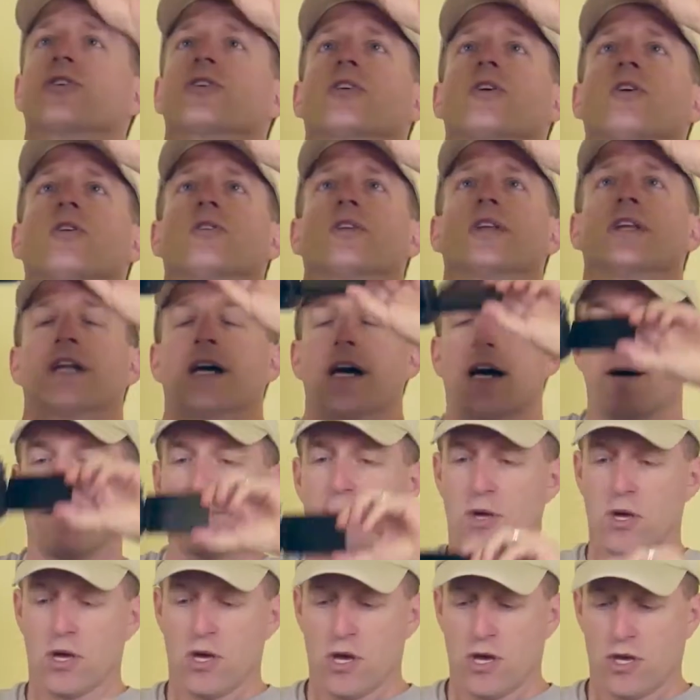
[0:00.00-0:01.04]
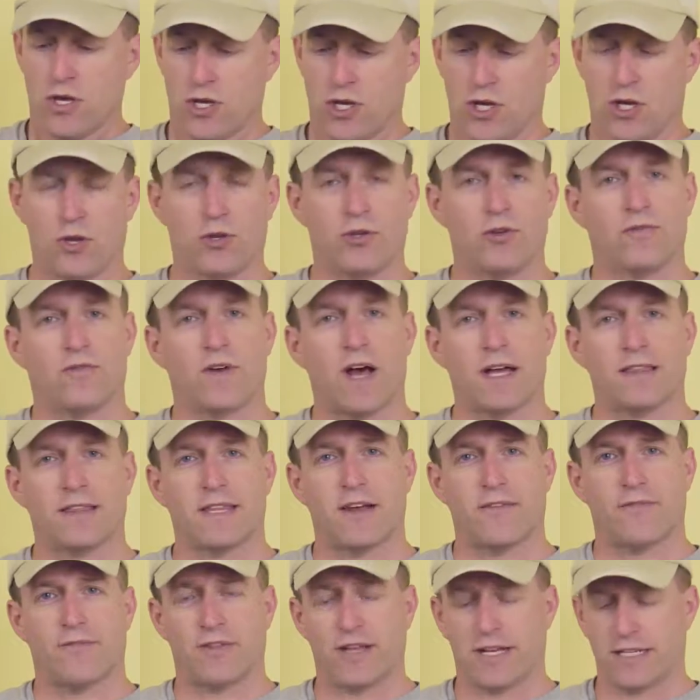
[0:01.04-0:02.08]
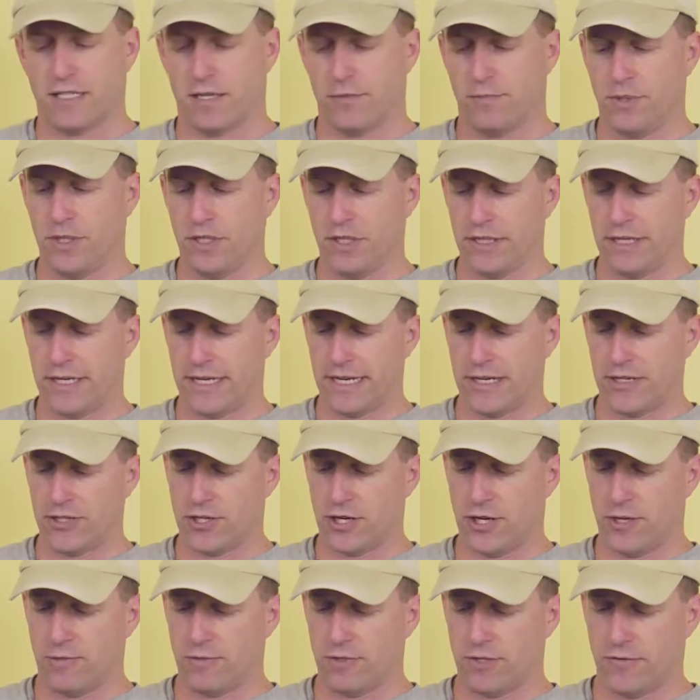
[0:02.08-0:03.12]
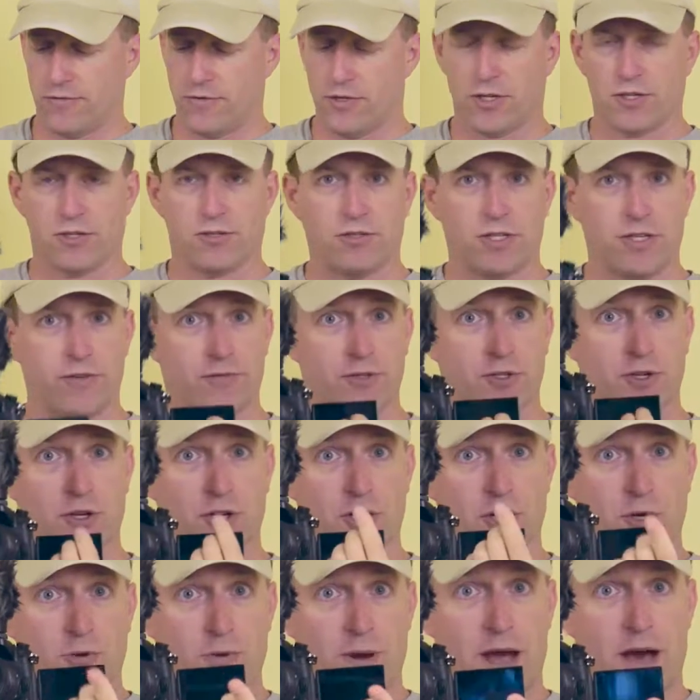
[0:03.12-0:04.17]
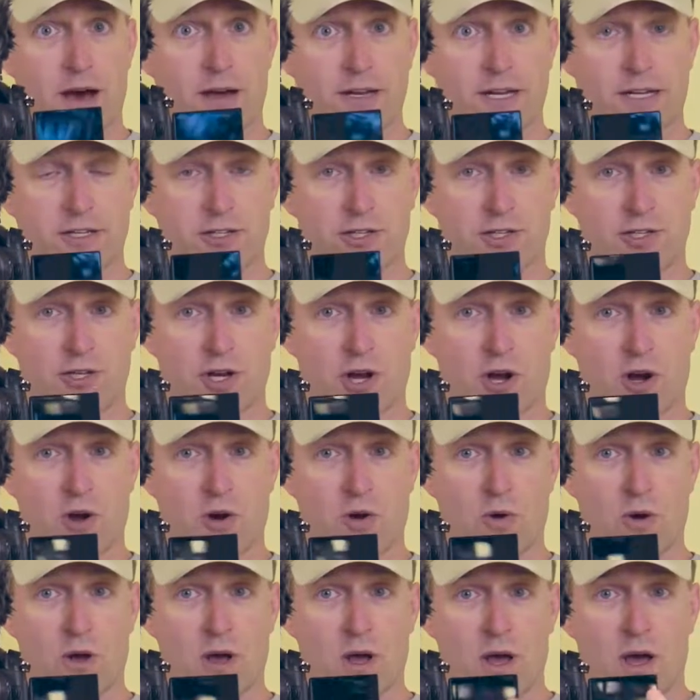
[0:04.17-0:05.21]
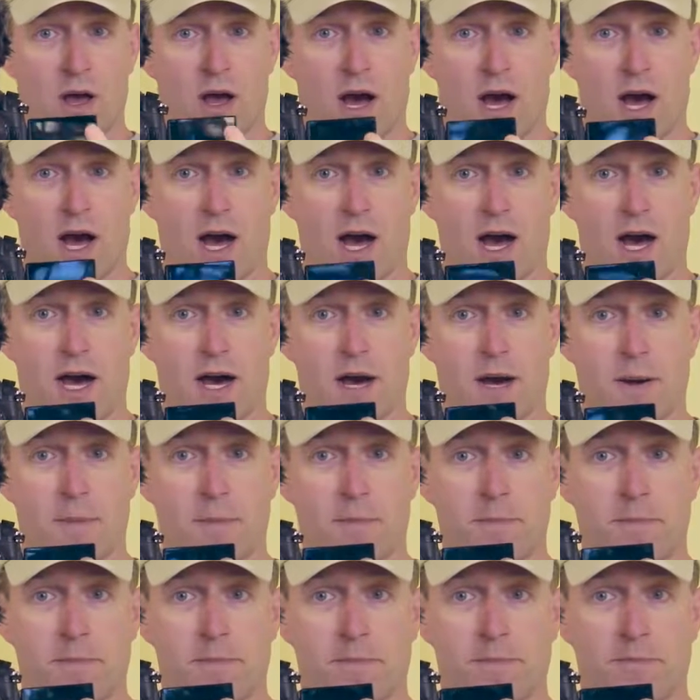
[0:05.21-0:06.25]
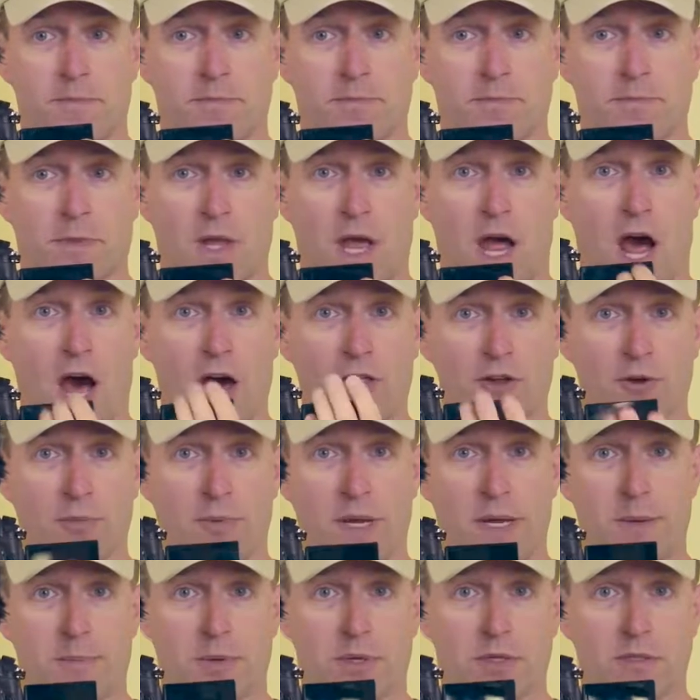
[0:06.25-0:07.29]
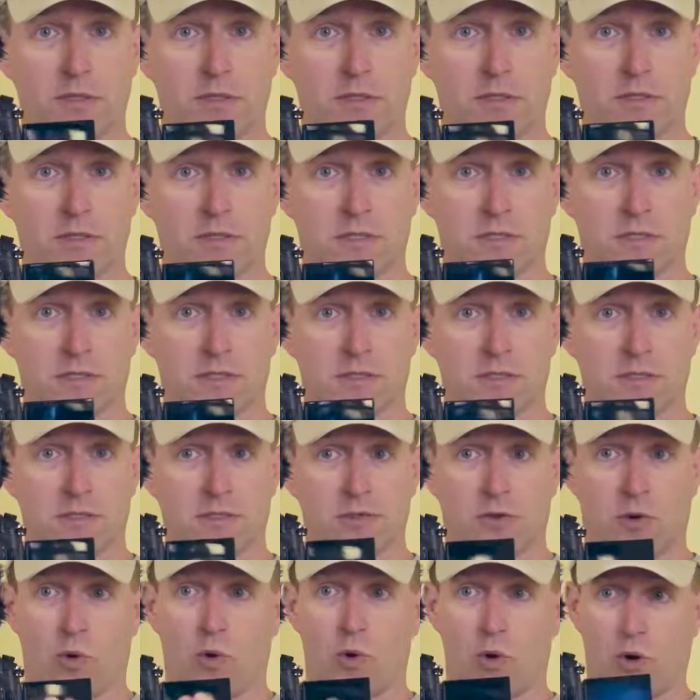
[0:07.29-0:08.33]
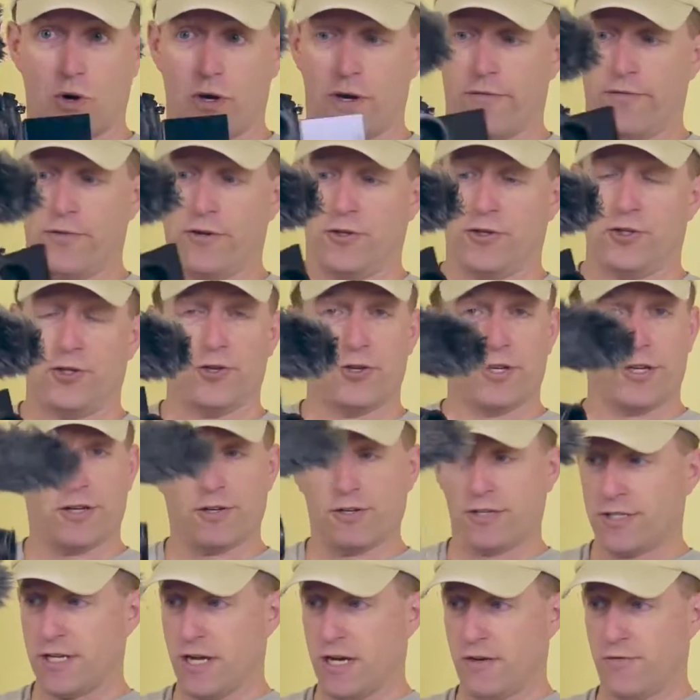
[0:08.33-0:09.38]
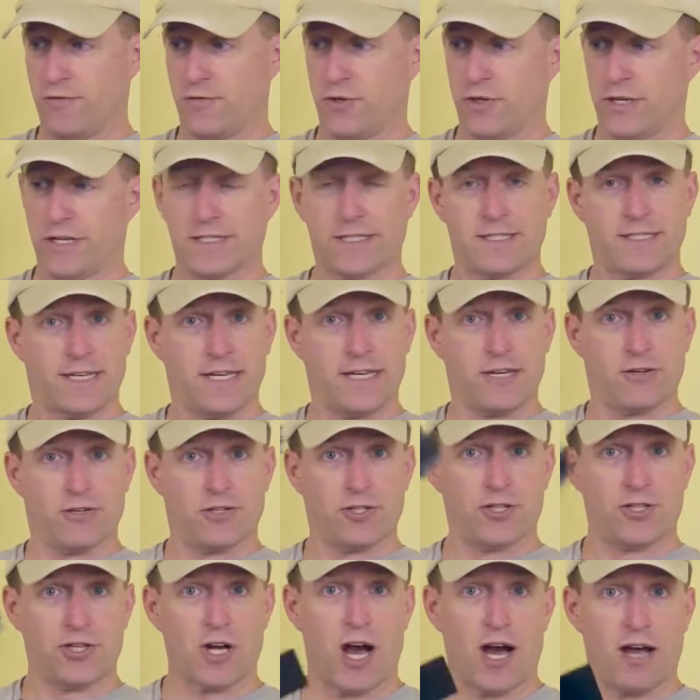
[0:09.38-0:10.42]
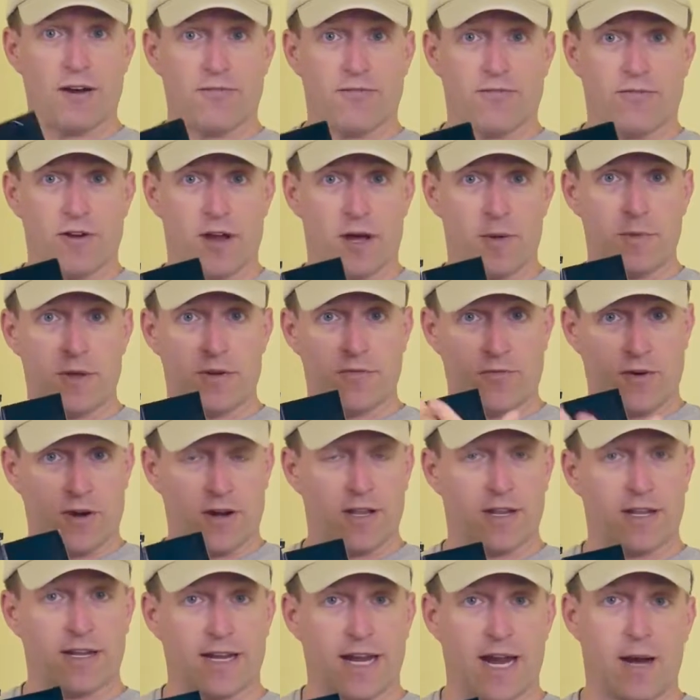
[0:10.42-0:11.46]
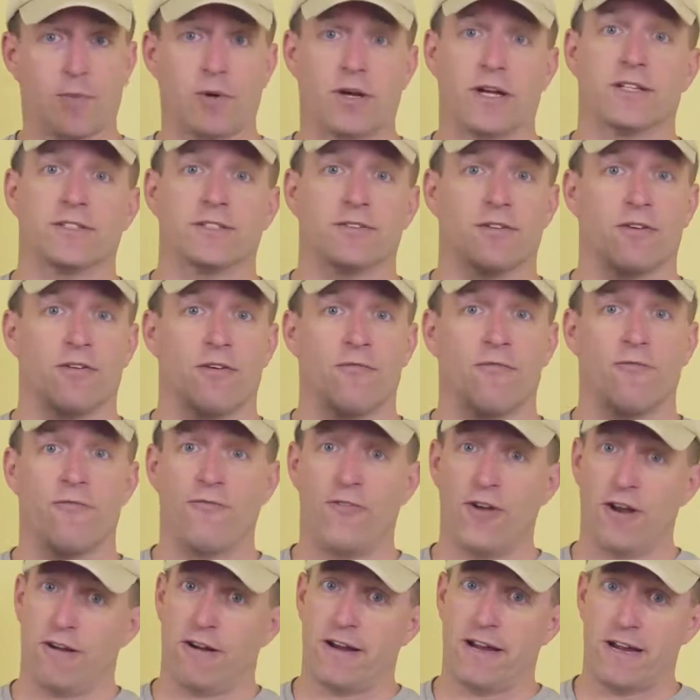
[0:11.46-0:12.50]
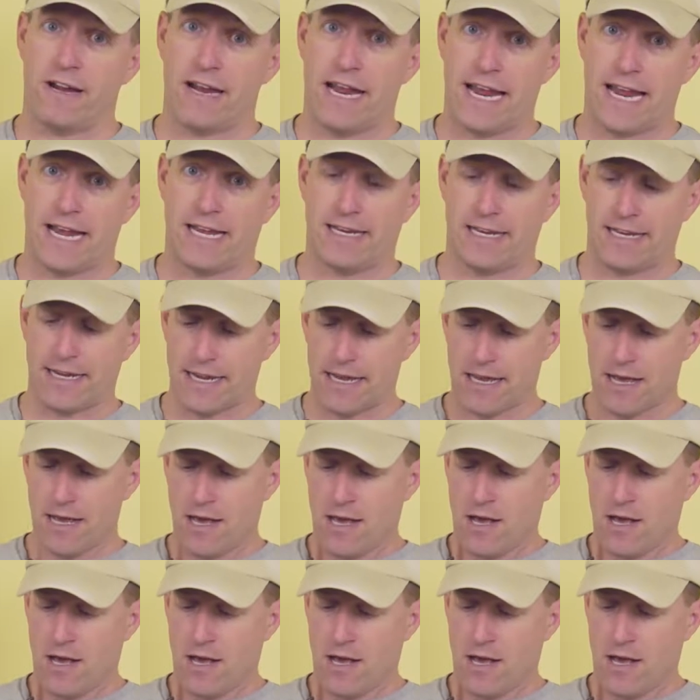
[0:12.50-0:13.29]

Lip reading: you can hold it up. You know, you've got that flexibility in terms of you can even turn it around and show other people, or if you're shooting yourself, you can see your shot from in front of the camera. It's very handy.